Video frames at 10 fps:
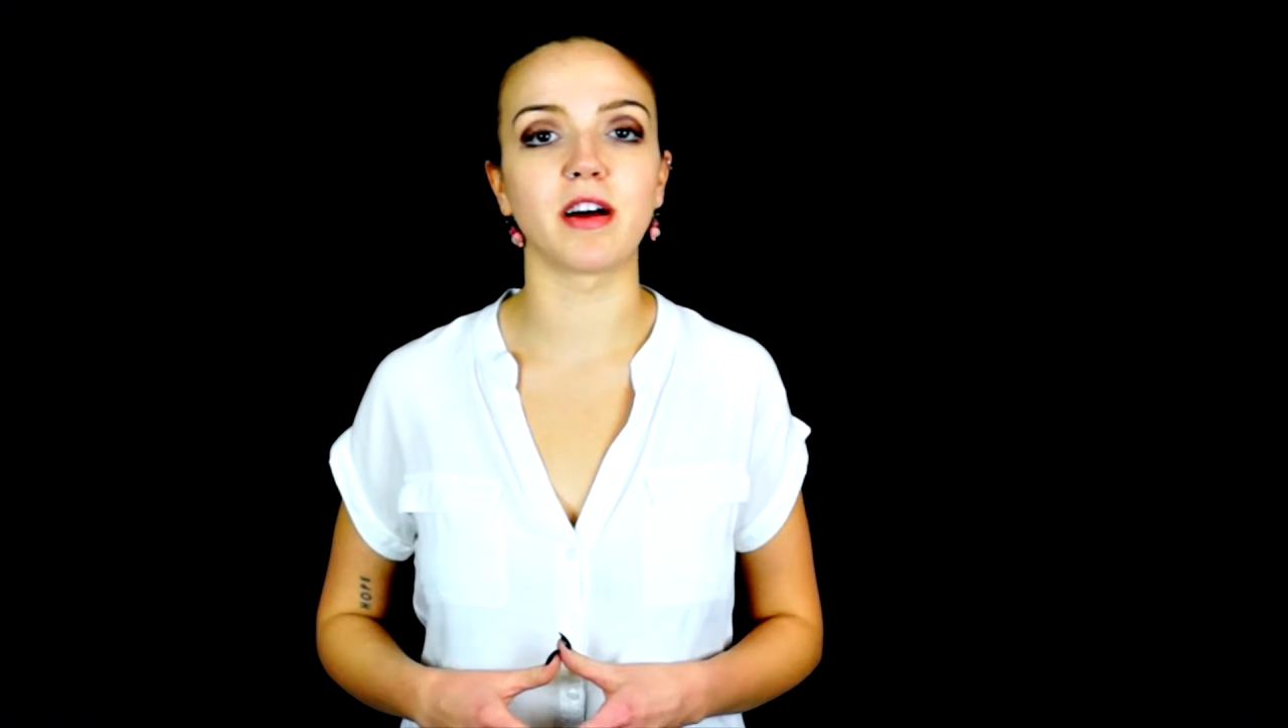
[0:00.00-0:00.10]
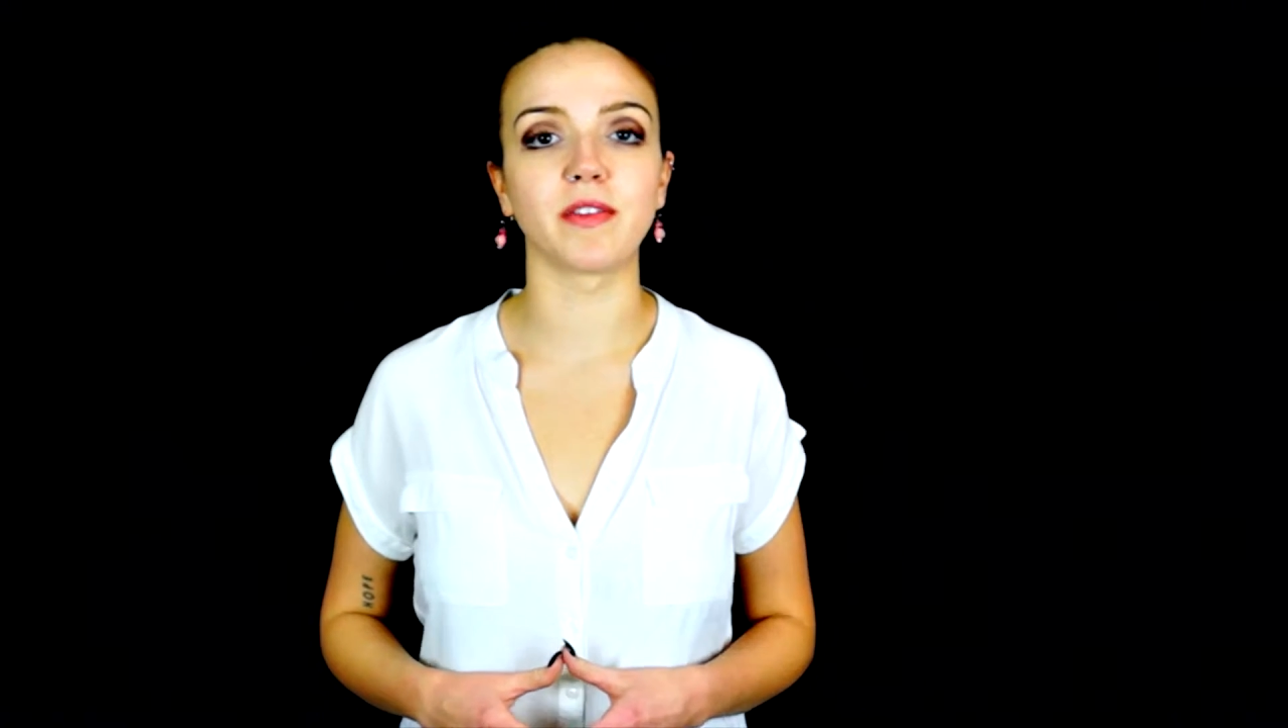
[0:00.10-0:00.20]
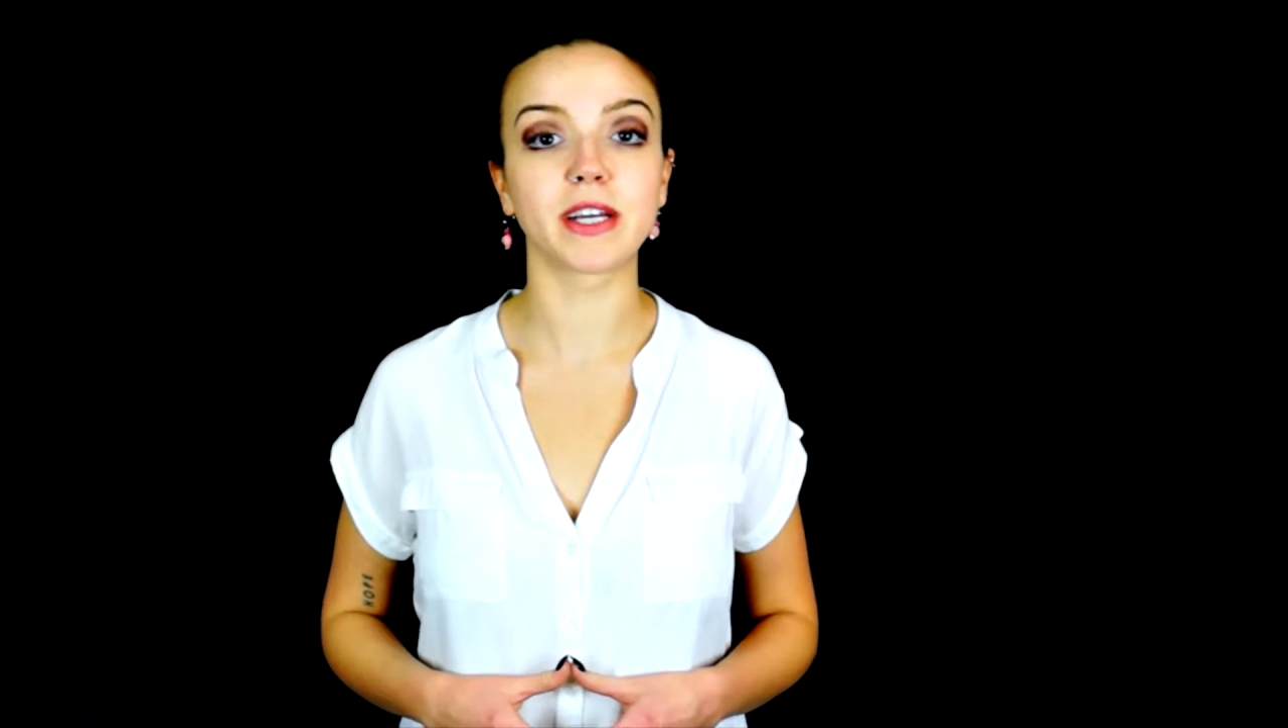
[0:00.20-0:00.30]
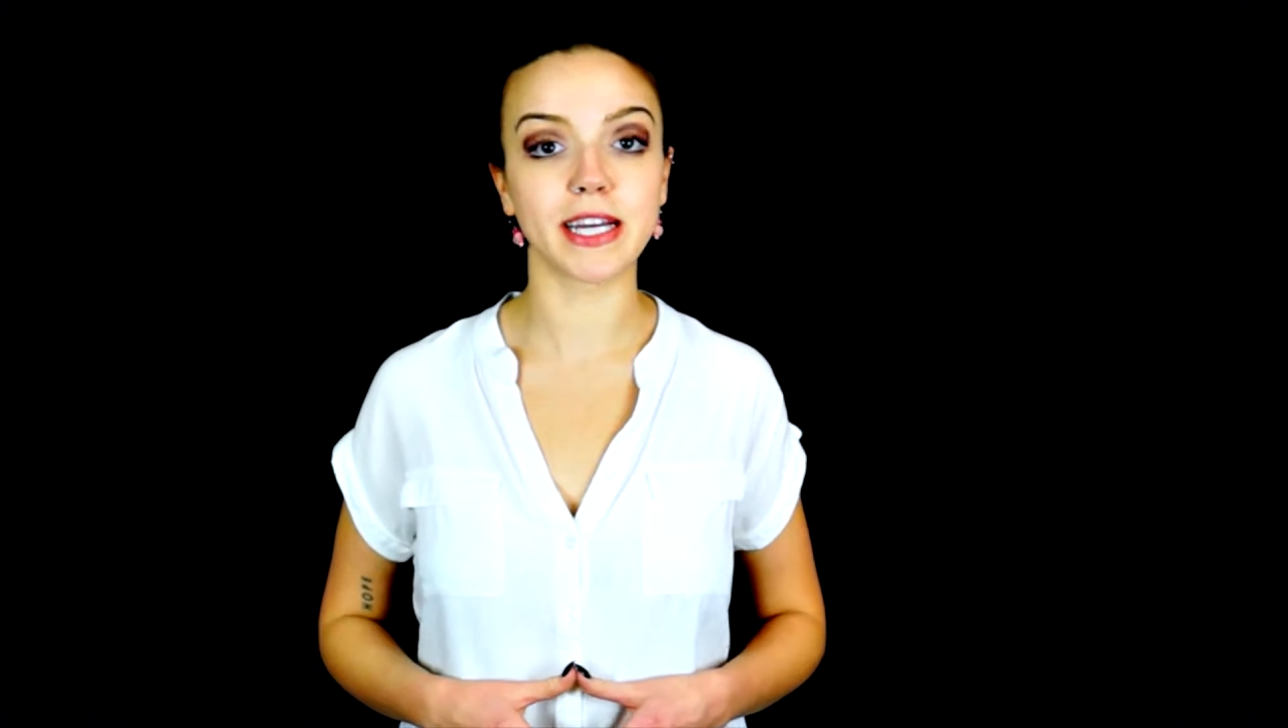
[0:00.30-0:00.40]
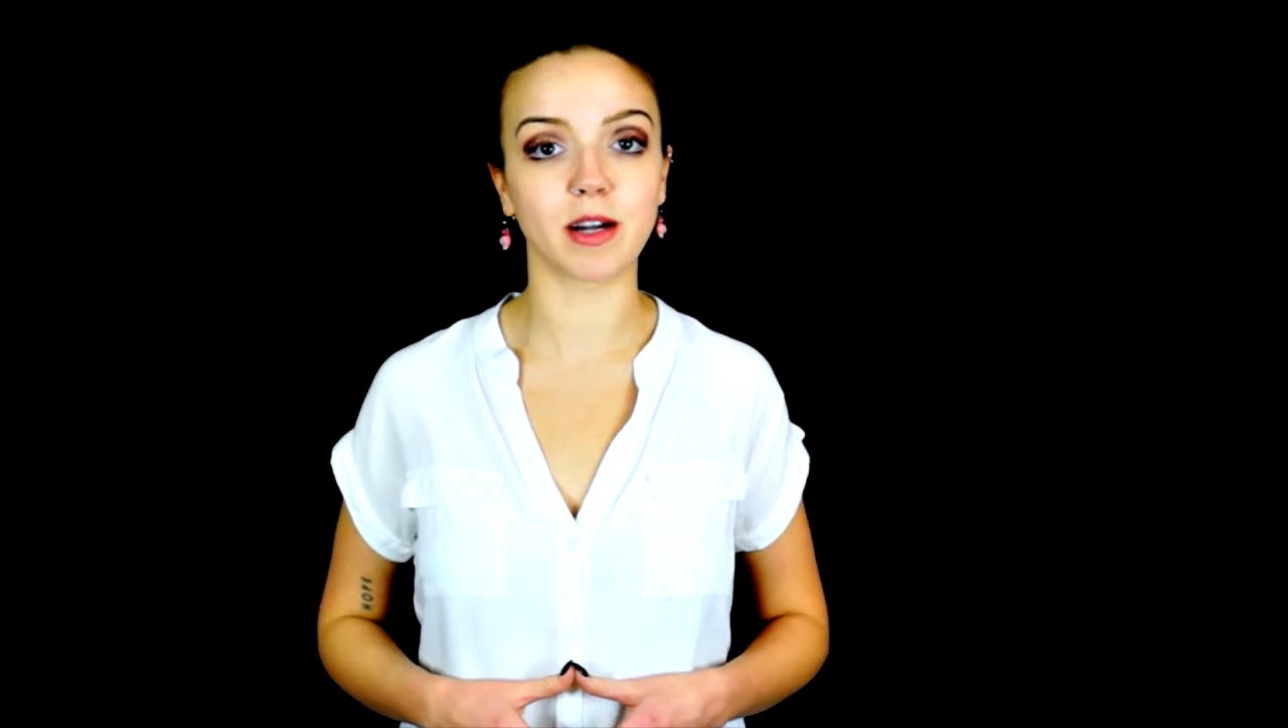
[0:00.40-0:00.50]
on
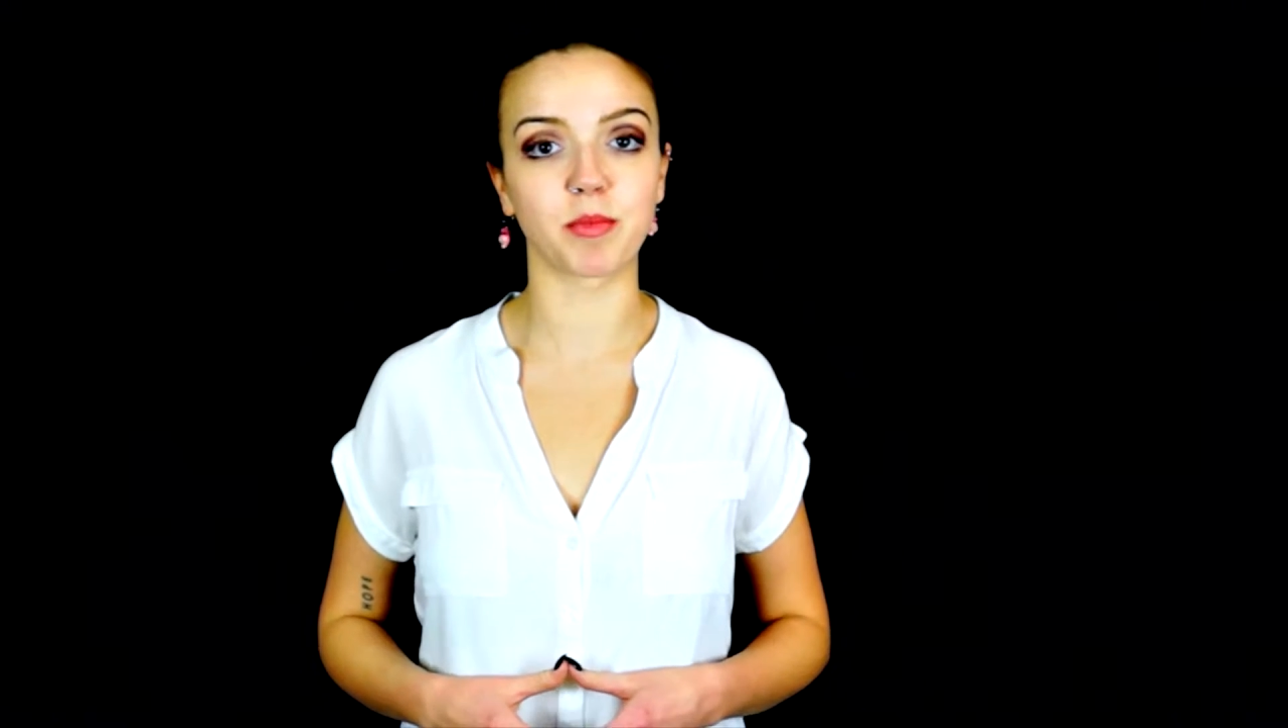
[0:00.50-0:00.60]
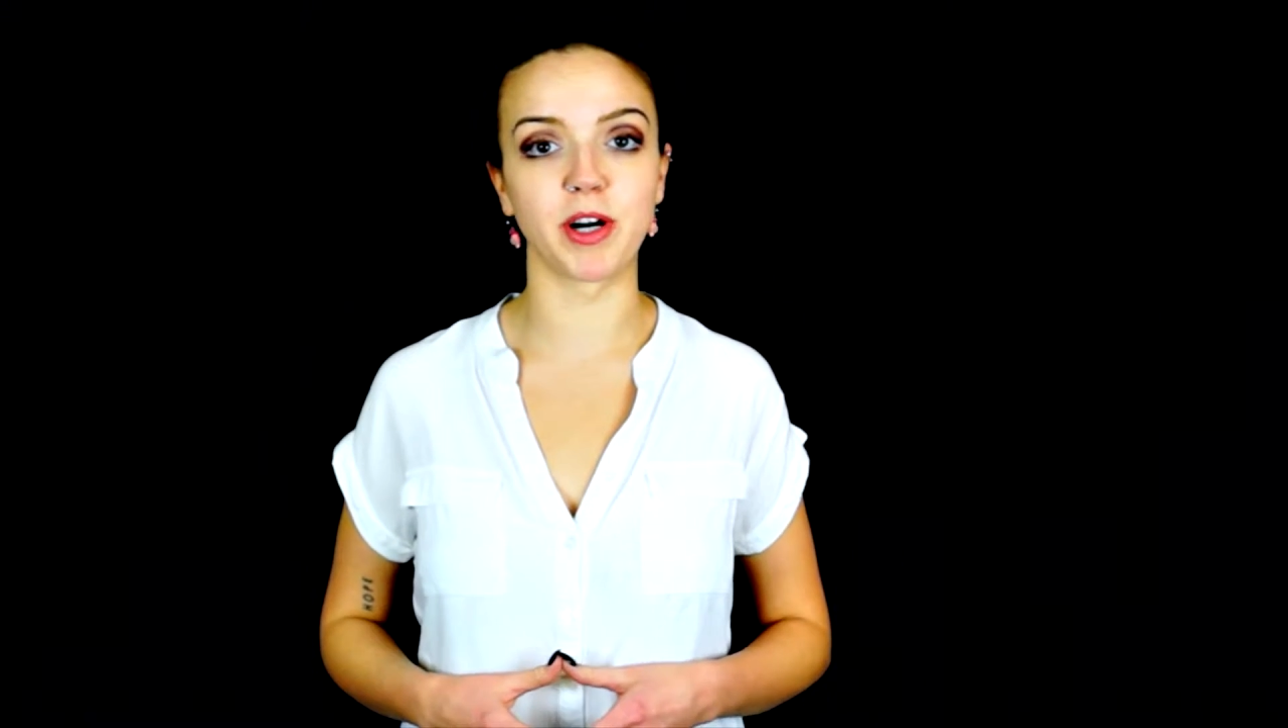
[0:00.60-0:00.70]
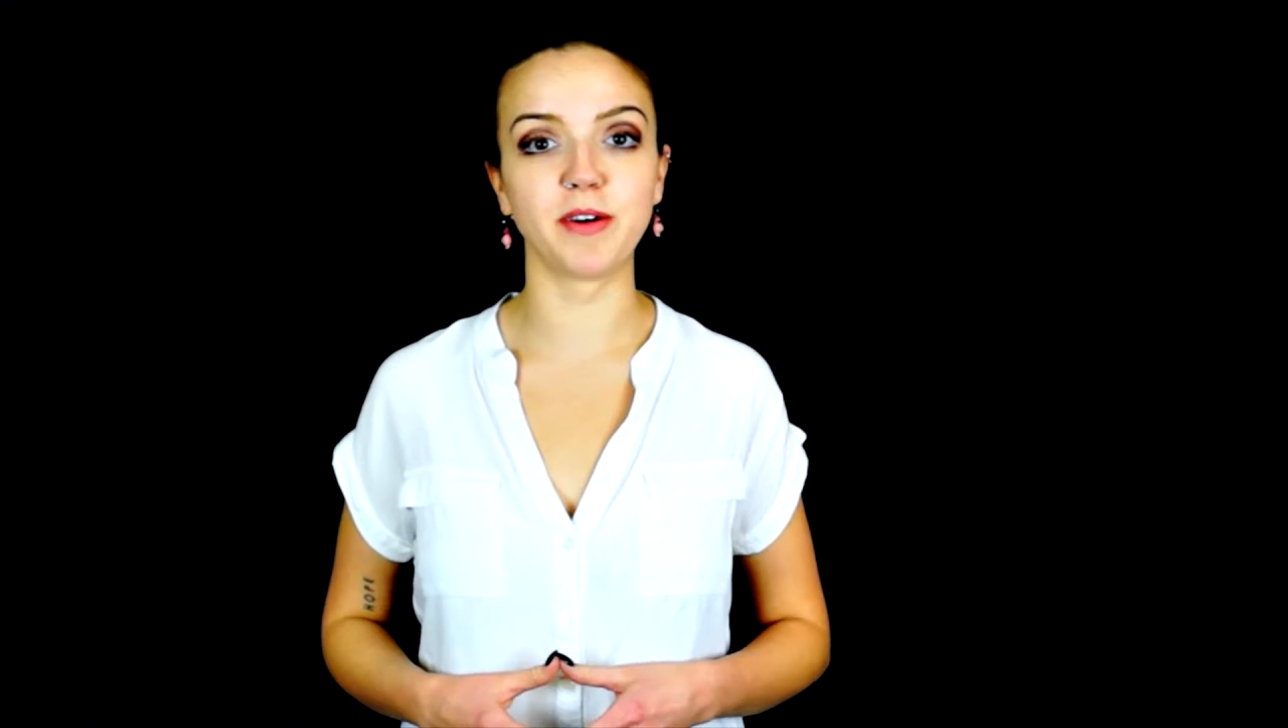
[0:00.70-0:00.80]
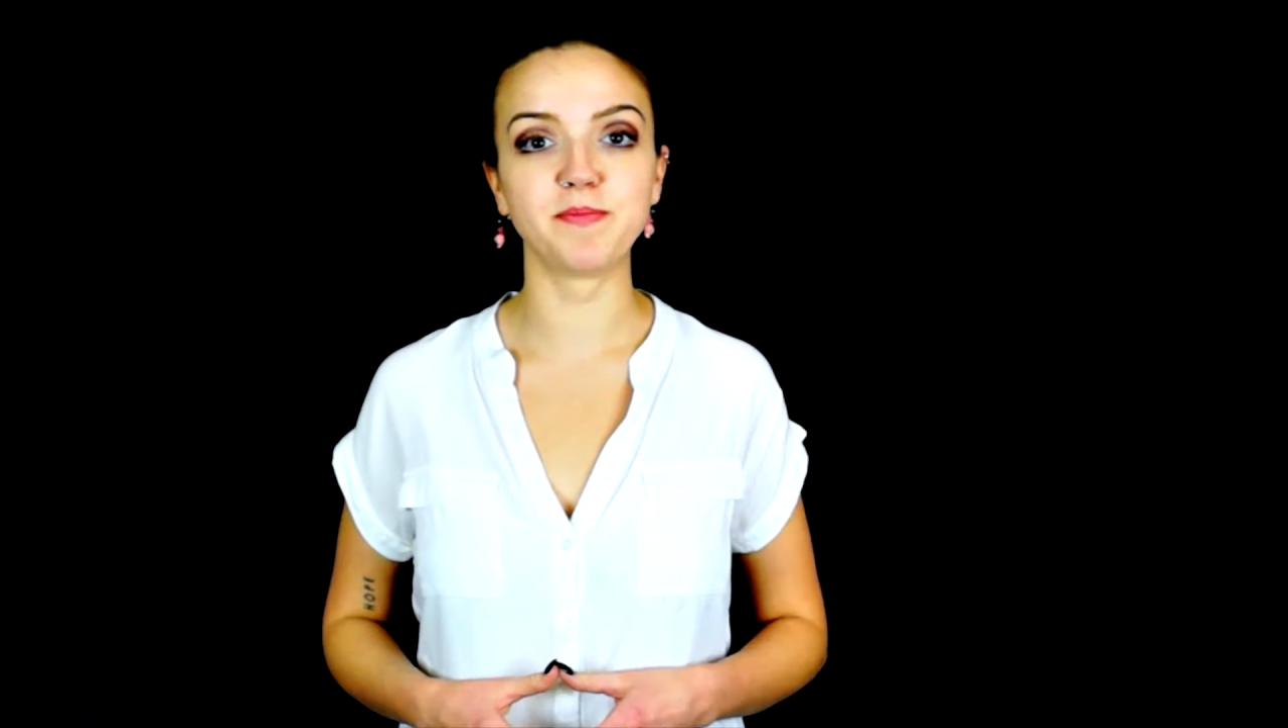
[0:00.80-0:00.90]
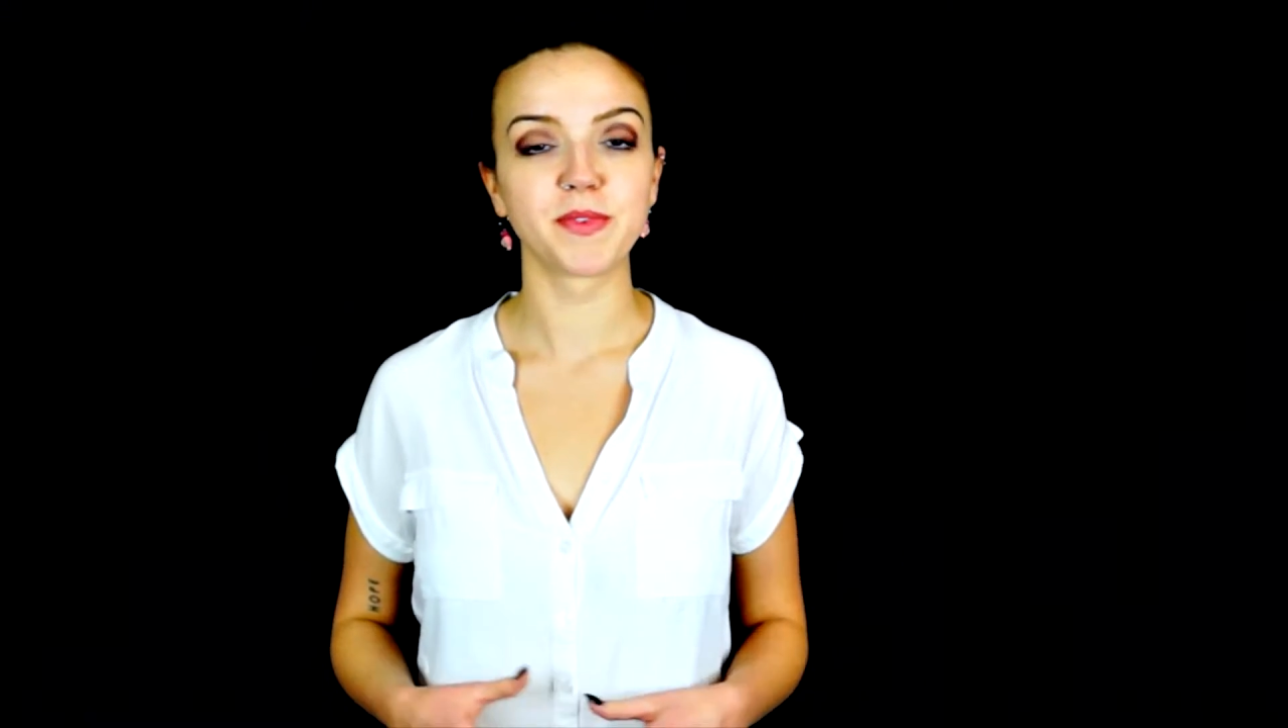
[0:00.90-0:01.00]
the camera.